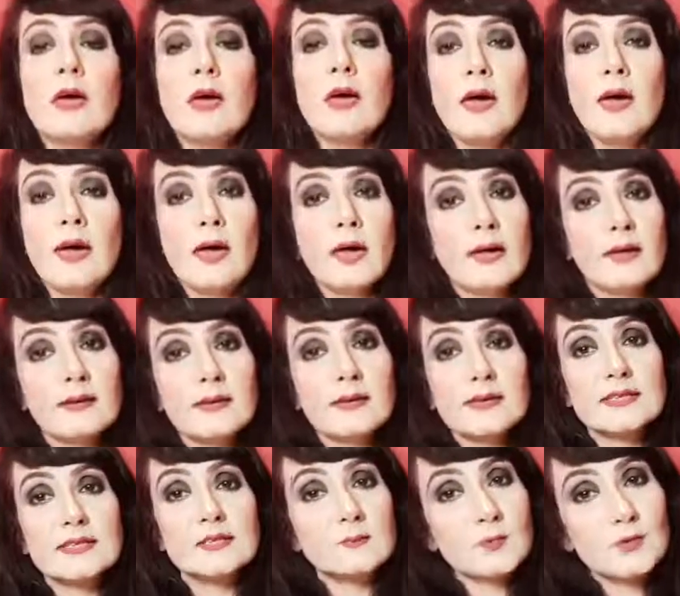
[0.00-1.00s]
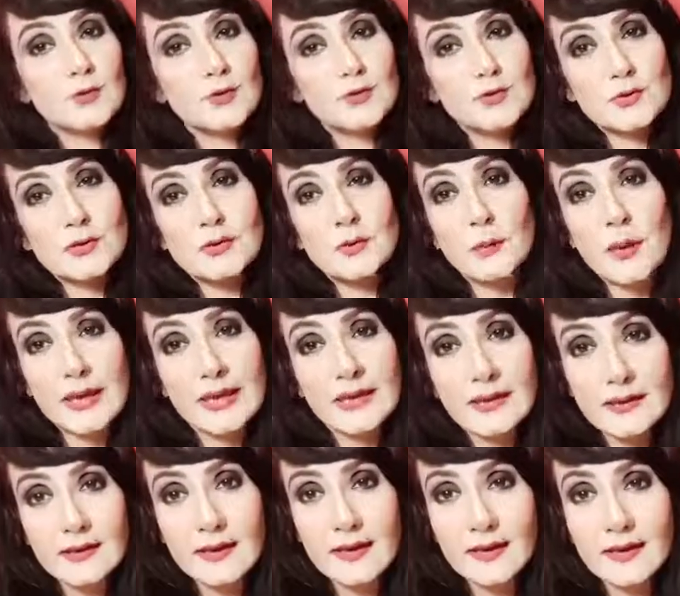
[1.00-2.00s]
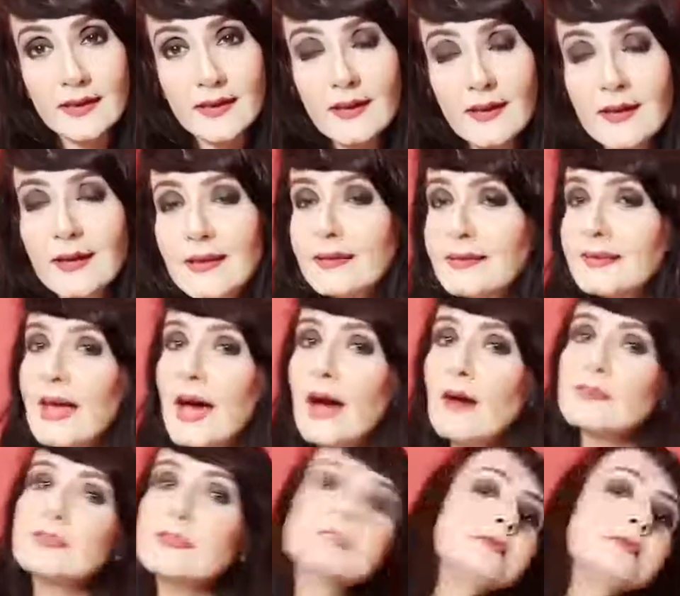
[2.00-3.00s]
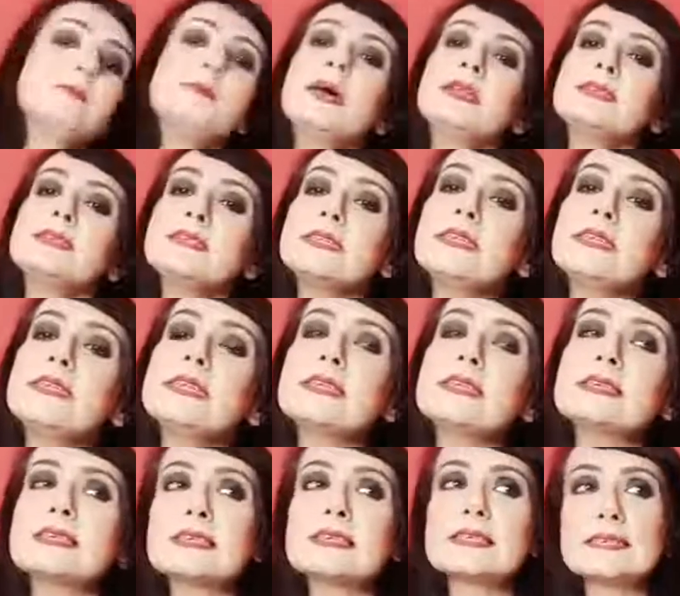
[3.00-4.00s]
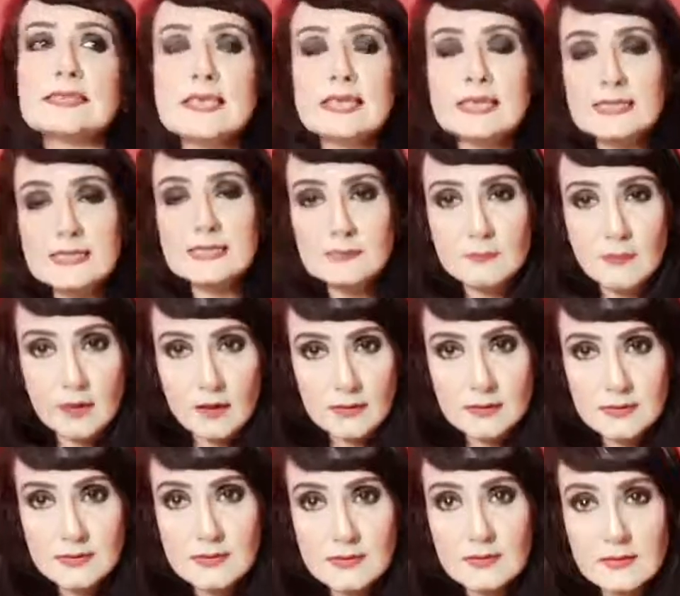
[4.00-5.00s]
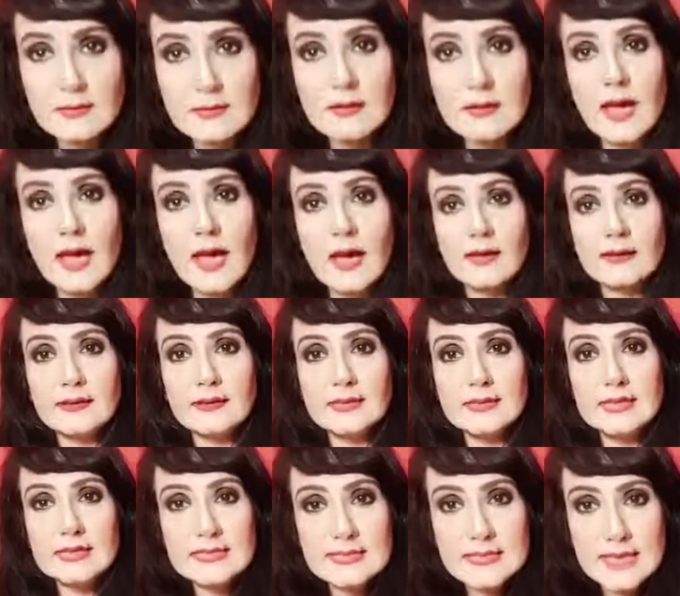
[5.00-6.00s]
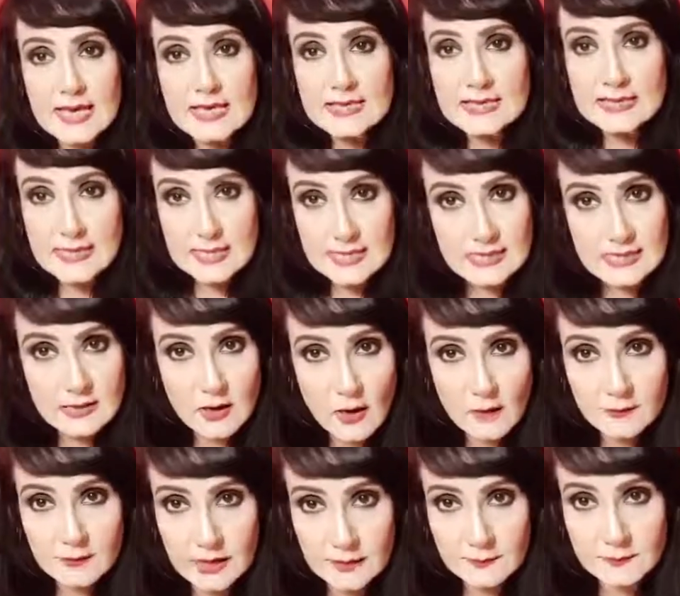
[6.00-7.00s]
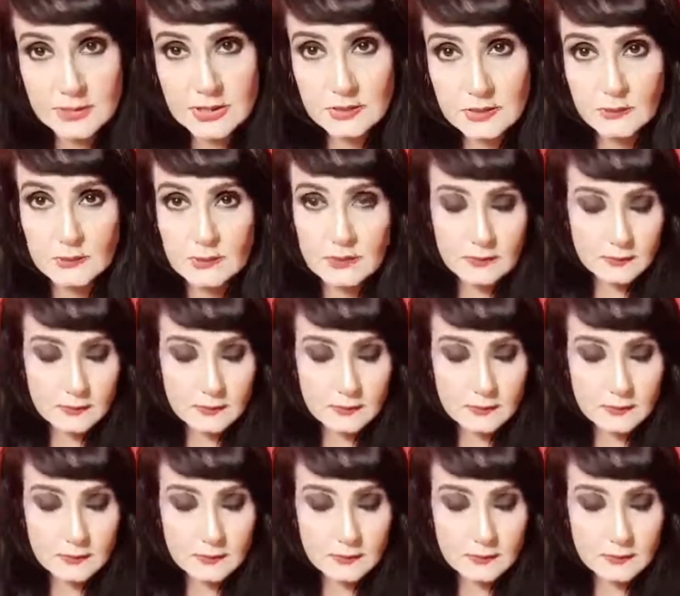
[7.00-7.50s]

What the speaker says: and spiritual awakening. Now, the Tibetan is an ascended master, and he says this of Neptune.